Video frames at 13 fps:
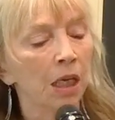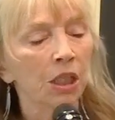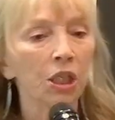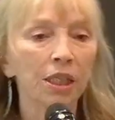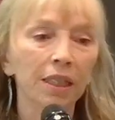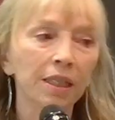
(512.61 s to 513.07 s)

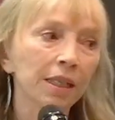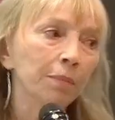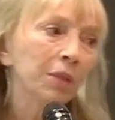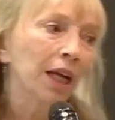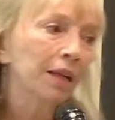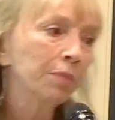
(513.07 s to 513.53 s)
She said,
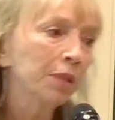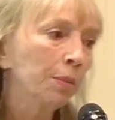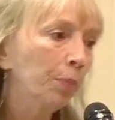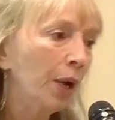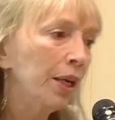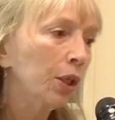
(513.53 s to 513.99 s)
"Sometimes the
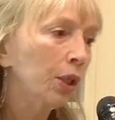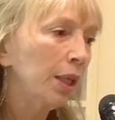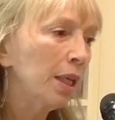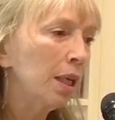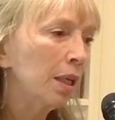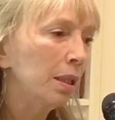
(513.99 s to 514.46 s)
brighter
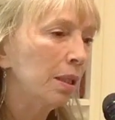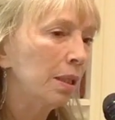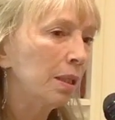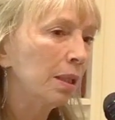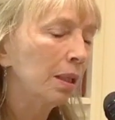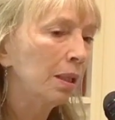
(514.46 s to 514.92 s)

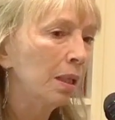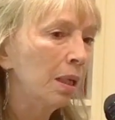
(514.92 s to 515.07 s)
kids,